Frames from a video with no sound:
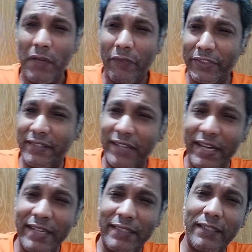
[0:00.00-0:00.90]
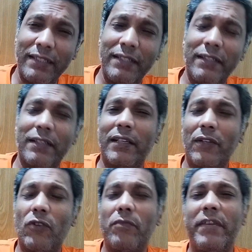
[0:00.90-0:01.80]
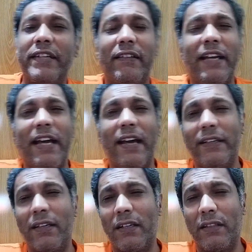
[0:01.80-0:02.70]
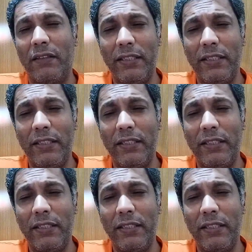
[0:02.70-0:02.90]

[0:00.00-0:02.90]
Within 90 kilometer area,